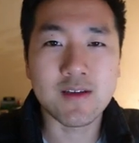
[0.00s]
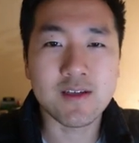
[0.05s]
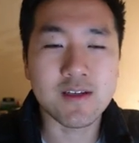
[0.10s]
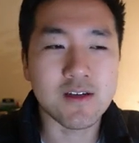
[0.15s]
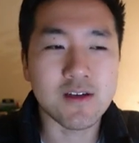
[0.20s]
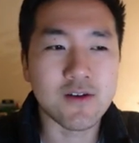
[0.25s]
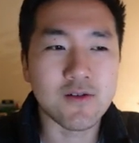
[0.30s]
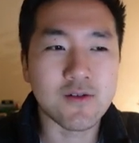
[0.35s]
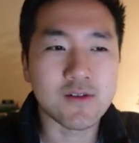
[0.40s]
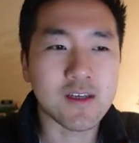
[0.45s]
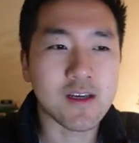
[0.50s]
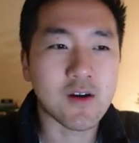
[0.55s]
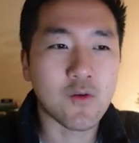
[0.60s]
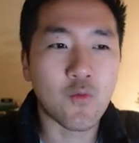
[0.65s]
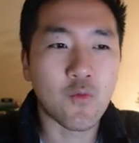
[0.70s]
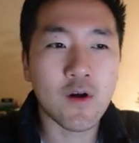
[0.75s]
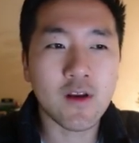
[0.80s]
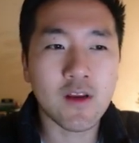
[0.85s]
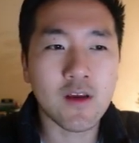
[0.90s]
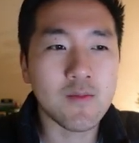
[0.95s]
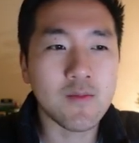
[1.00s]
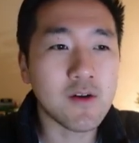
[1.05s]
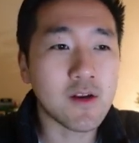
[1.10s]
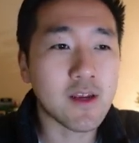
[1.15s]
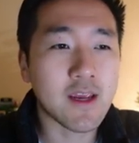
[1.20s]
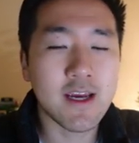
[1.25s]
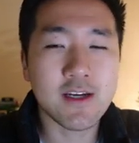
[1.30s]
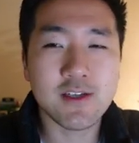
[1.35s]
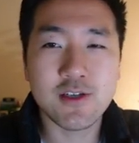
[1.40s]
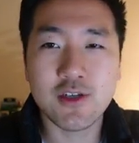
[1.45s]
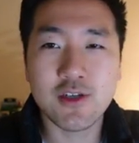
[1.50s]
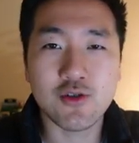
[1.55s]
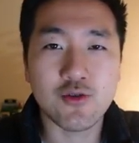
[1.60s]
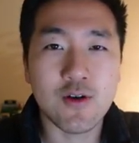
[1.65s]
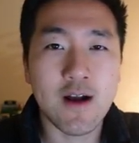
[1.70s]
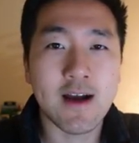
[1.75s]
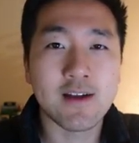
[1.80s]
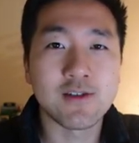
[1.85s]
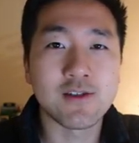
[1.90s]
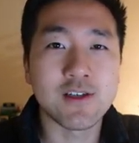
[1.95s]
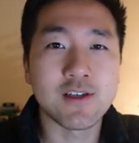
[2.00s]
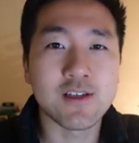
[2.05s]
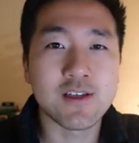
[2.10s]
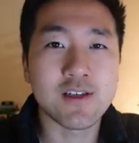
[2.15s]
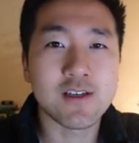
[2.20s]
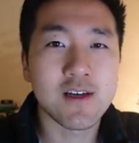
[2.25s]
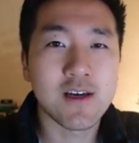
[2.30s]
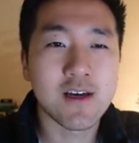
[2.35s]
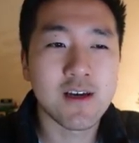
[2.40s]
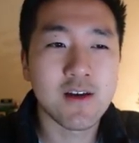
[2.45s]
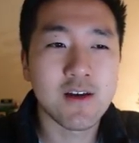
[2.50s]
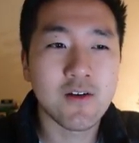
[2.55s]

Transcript: So it's like, what communication strategies